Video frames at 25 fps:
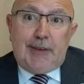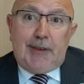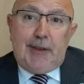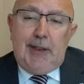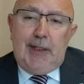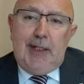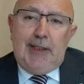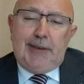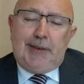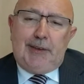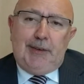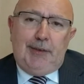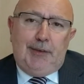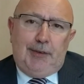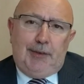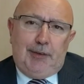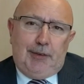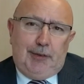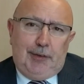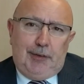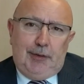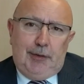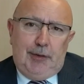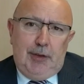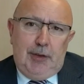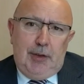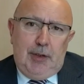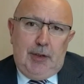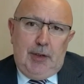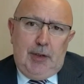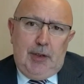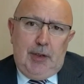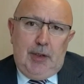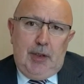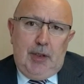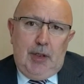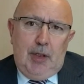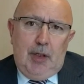lessons
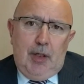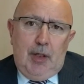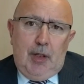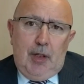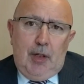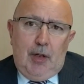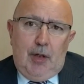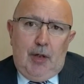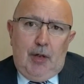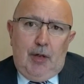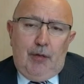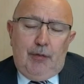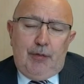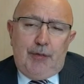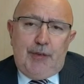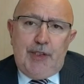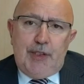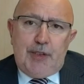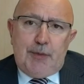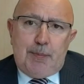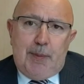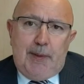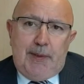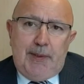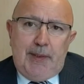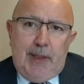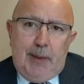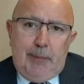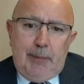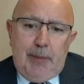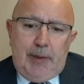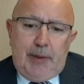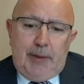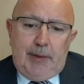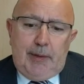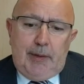of this pandemic.